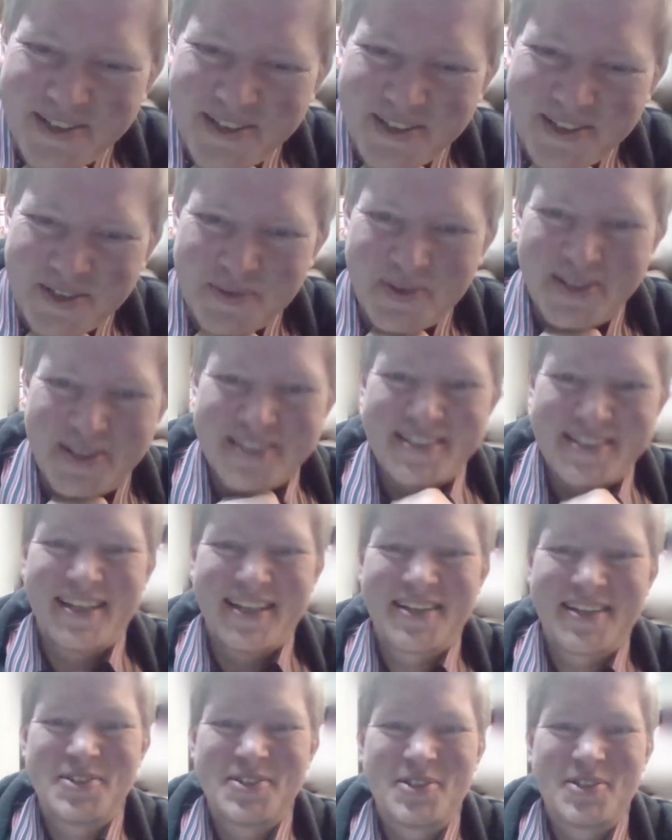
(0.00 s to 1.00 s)
so much. Thank
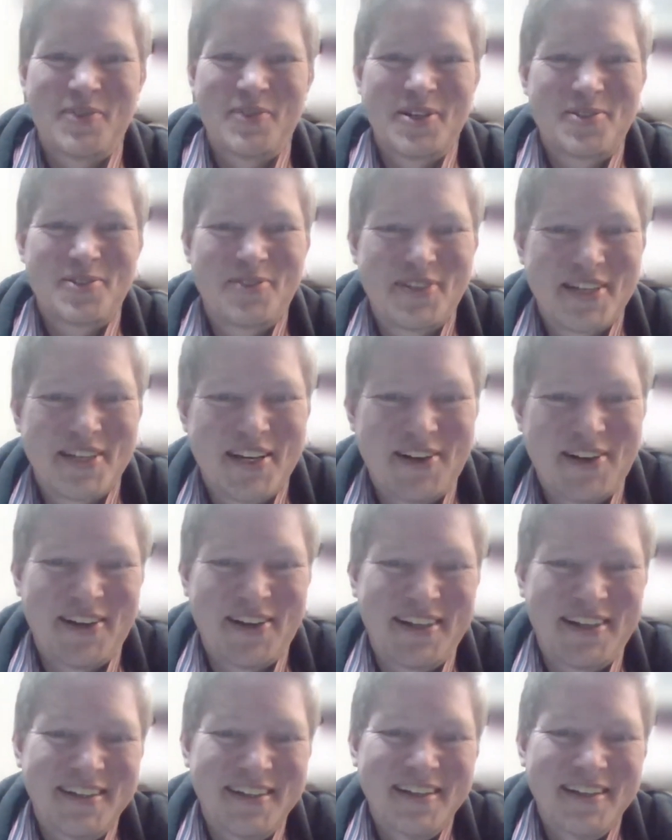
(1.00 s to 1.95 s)
you so much for sharing.